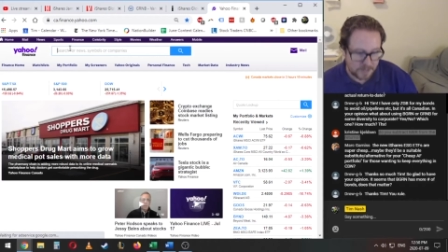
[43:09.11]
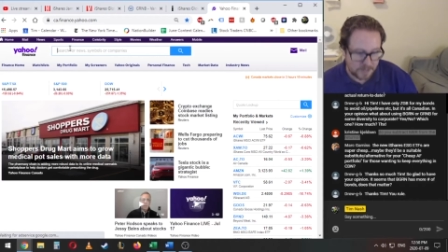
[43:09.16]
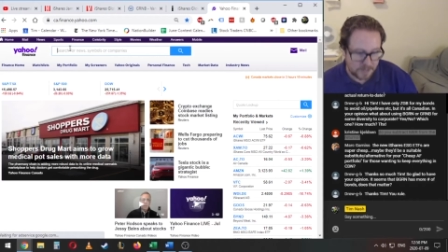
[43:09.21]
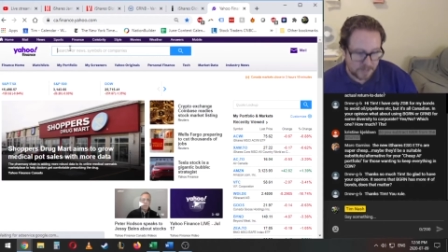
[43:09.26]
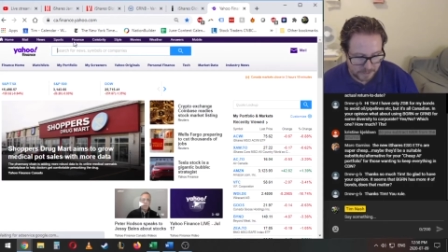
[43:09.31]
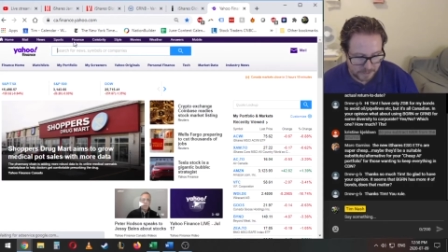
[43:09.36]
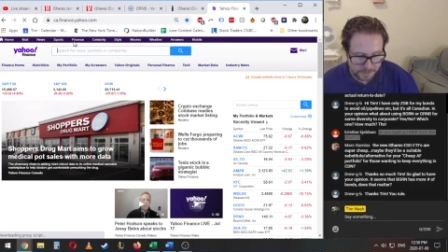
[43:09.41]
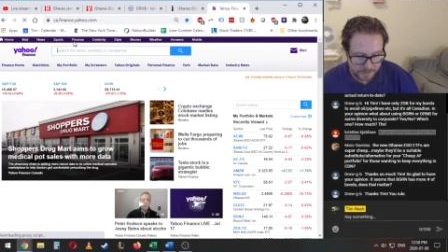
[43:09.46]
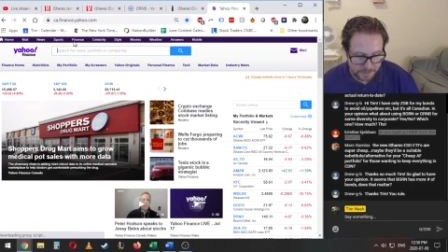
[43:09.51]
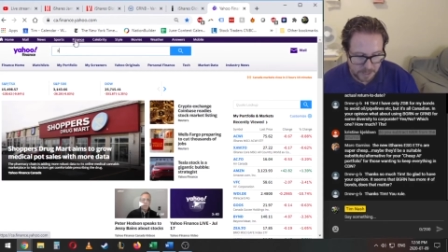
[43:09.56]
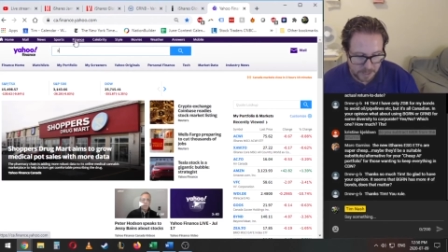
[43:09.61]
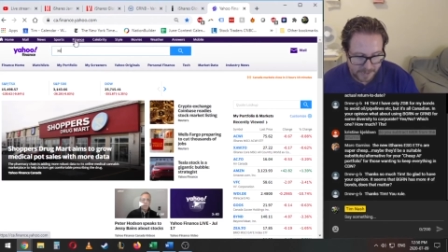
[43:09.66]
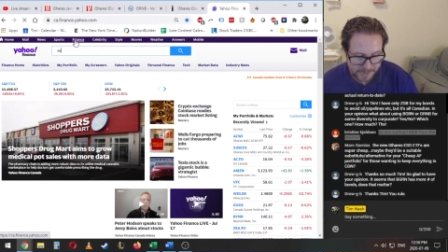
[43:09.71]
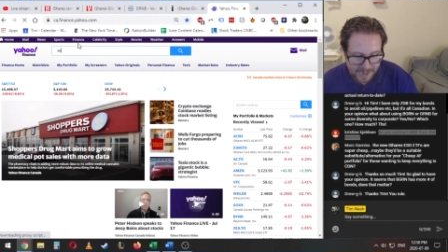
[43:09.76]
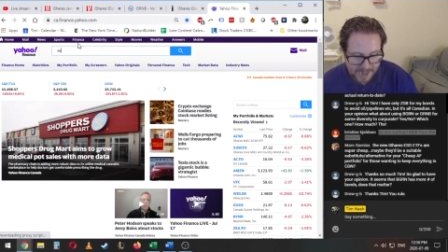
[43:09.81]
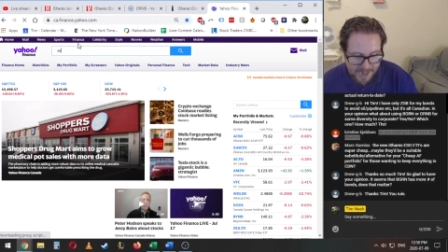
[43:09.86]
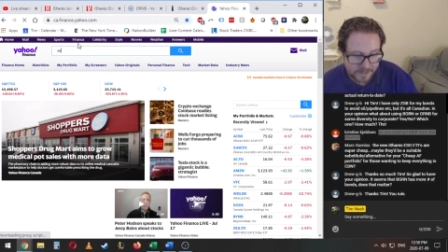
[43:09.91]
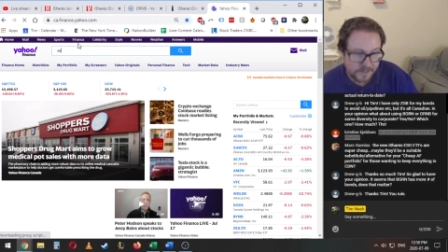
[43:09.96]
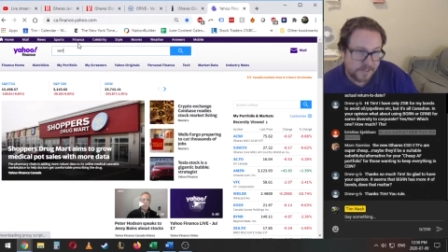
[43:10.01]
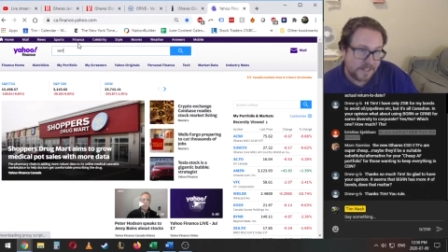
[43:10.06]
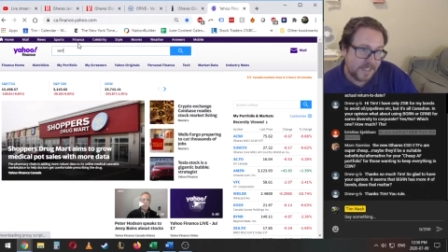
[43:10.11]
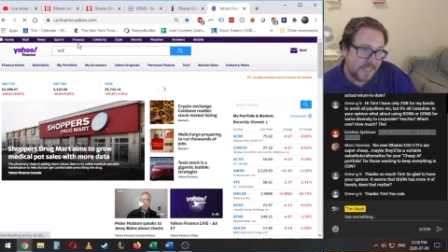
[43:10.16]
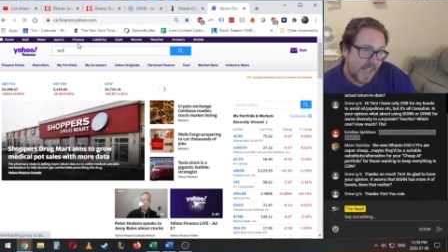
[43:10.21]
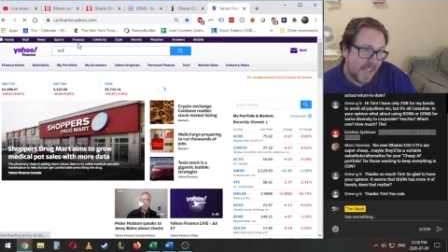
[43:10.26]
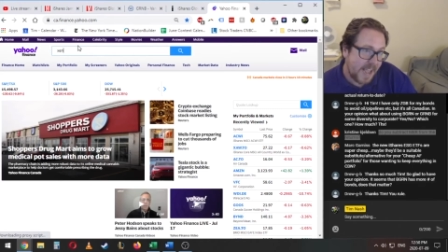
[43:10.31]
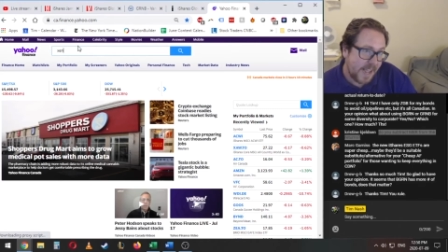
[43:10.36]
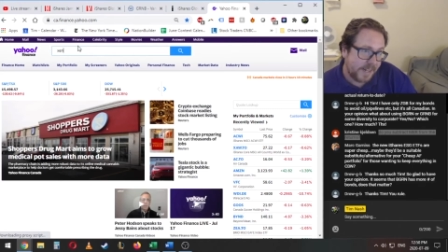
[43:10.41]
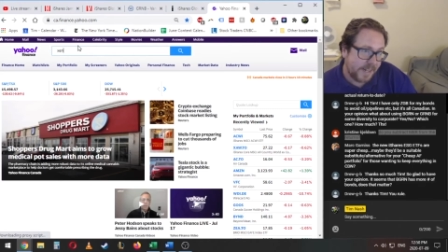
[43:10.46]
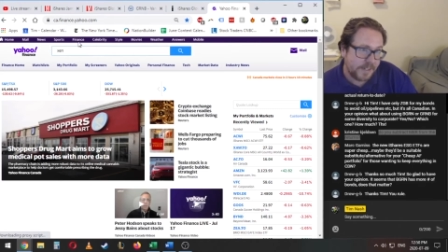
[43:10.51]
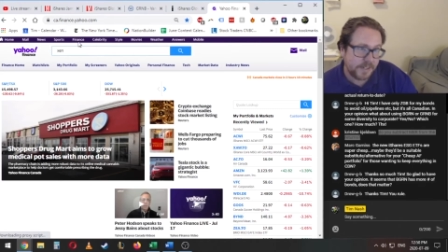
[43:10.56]
I can be like
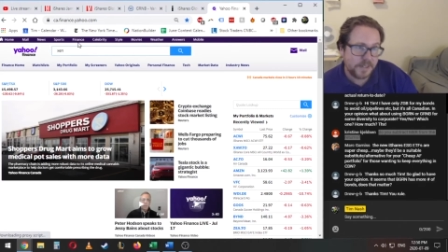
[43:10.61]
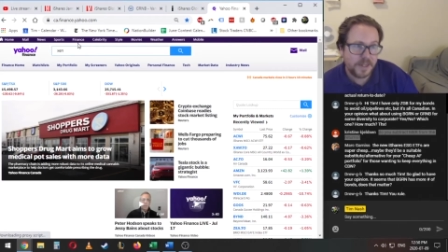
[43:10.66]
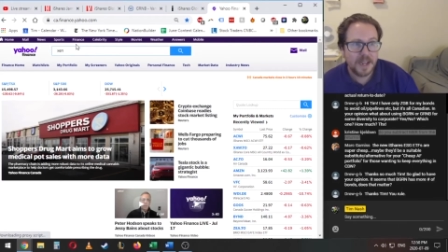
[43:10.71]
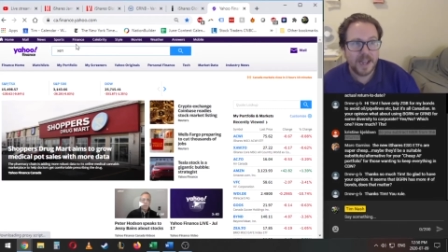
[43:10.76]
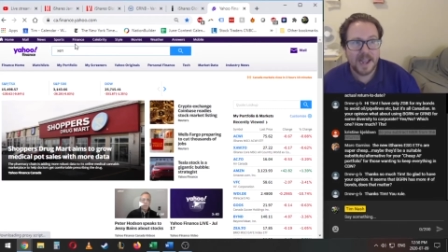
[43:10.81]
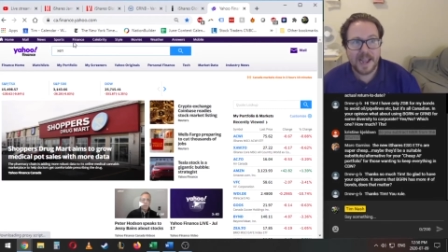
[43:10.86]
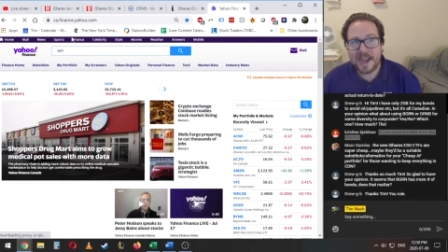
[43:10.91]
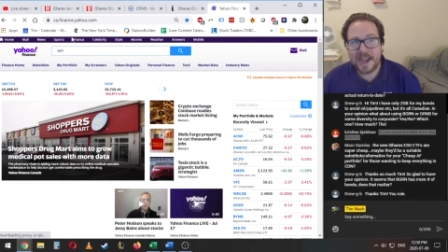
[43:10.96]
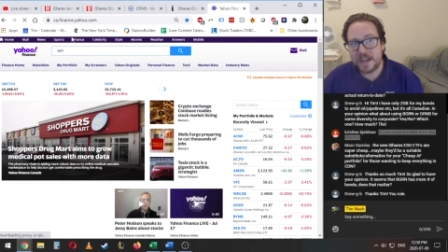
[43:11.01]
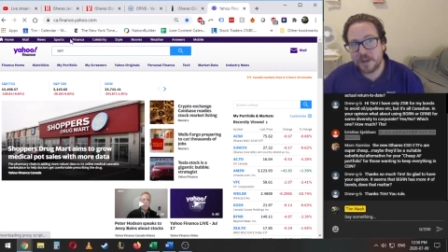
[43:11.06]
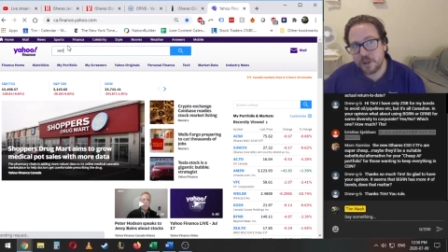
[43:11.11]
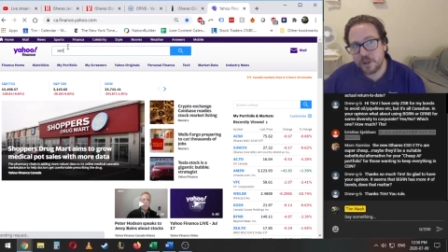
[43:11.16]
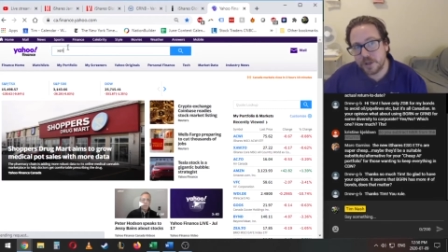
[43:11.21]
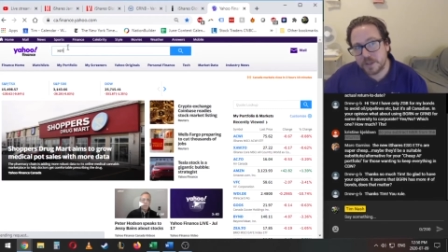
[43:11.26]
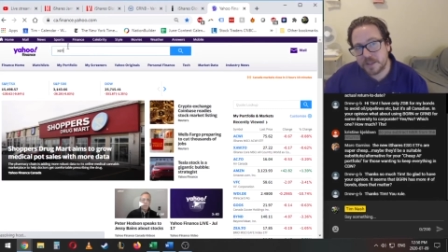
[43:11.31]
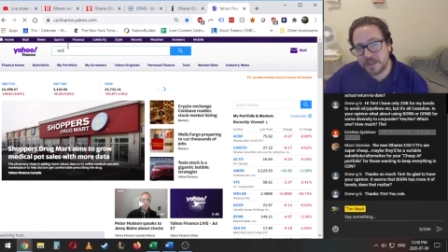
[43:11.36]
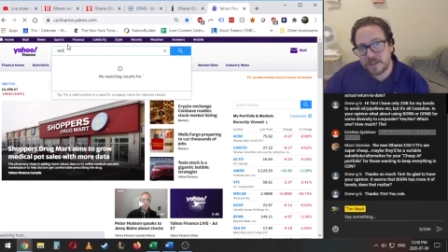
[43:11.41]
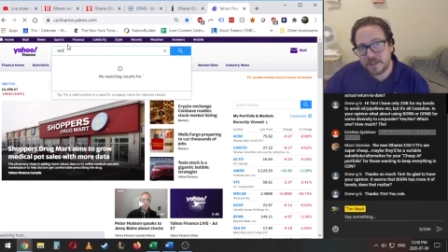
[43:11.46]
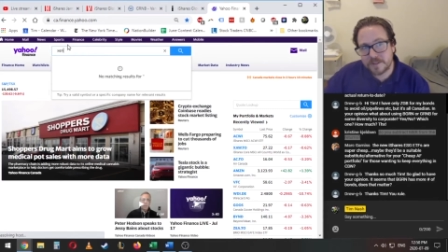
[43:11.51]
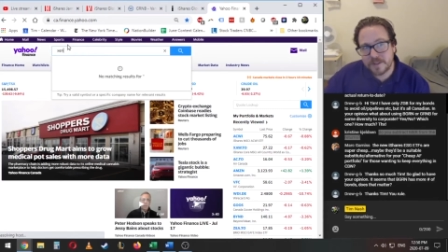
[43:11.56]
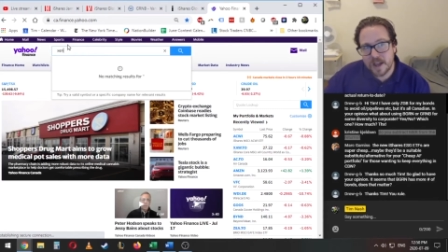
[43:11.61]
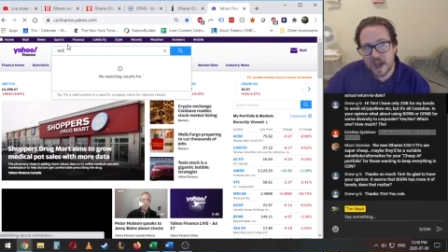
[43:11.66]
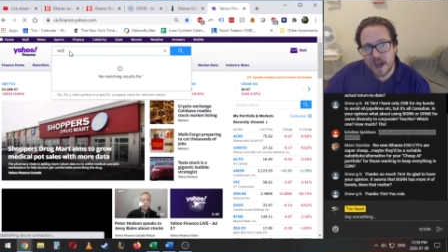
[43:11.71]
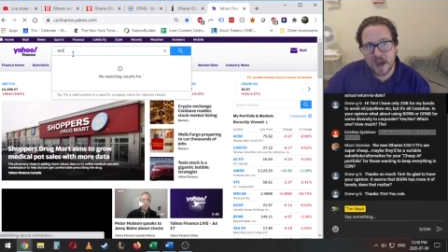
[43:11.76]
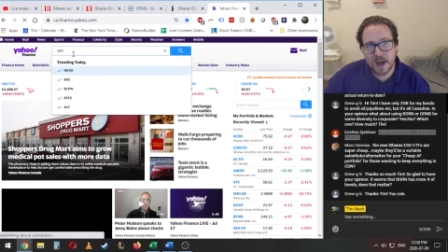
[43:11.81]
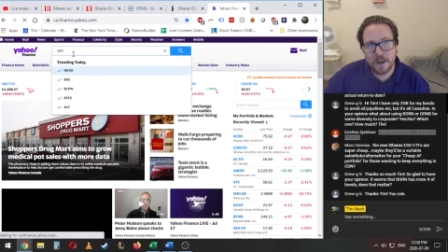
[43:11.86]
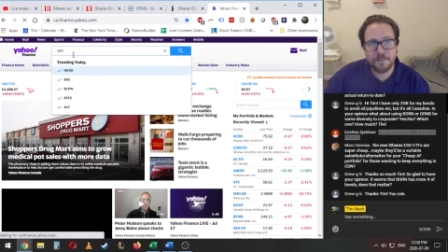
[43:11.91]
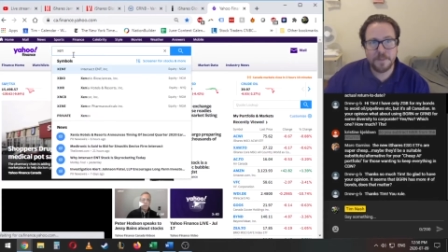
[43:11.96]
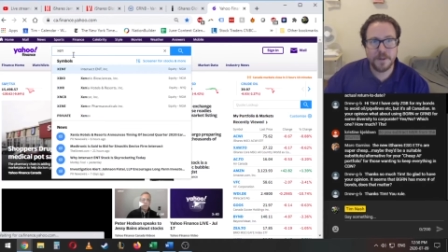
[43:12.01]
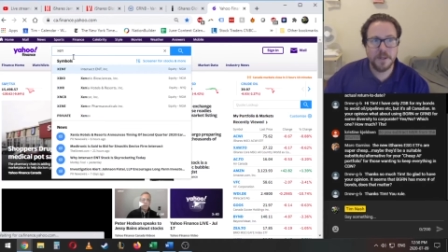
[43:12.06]
XEN and look this
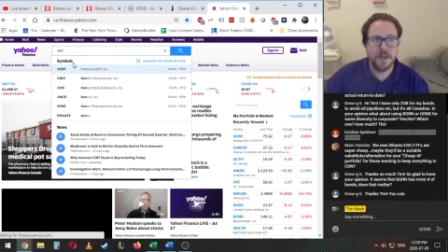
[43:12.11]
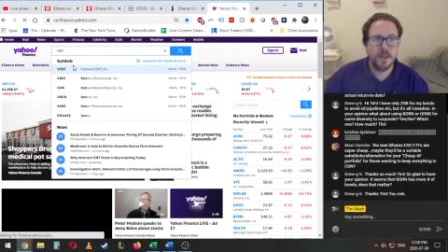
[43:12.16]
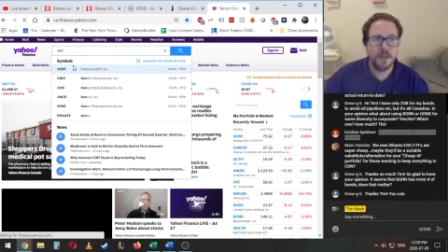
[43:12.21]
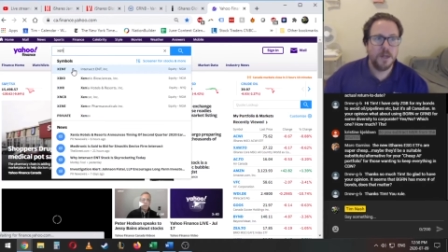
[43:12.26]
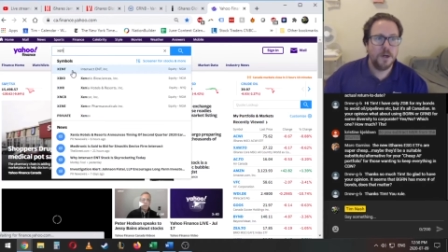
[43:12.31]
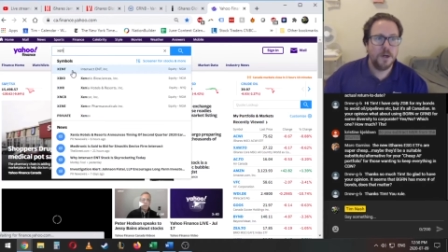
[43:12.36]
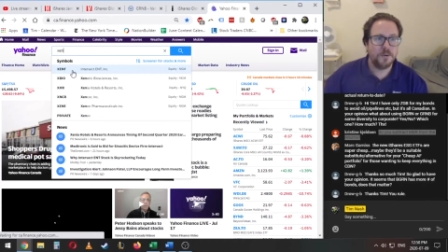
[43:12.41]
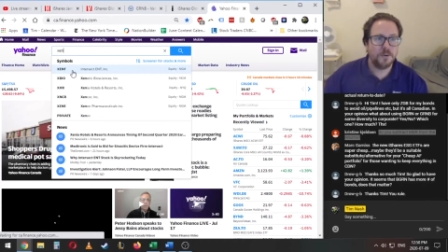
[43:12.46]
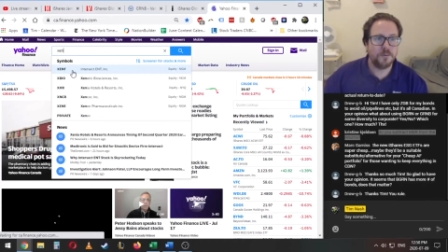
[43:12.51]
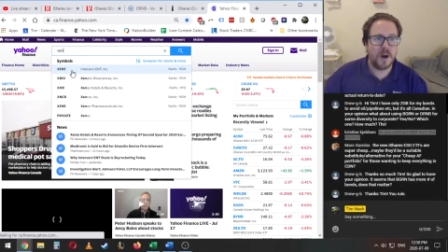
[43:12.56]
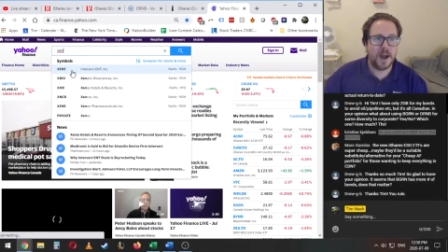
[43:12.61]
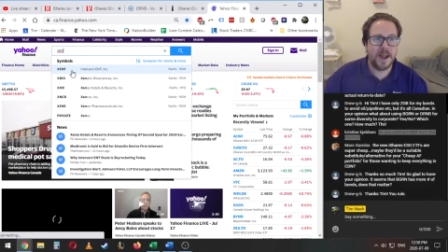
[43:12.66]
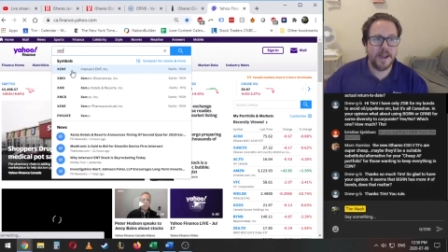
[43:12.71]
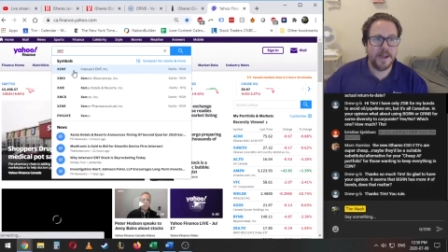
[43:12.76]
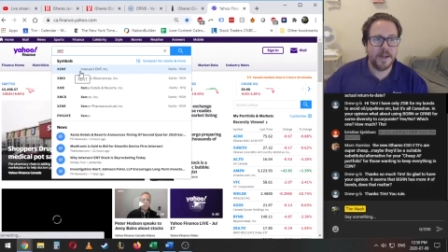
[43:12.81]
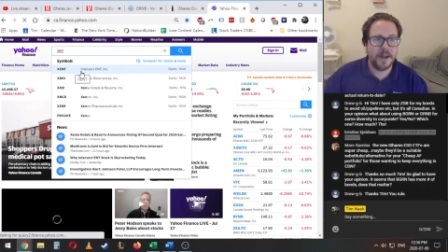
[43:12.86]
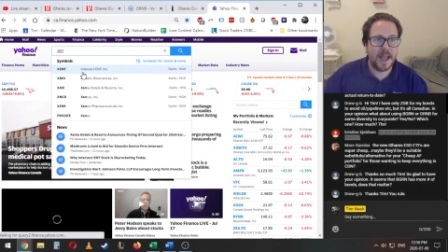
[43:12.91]
up, right?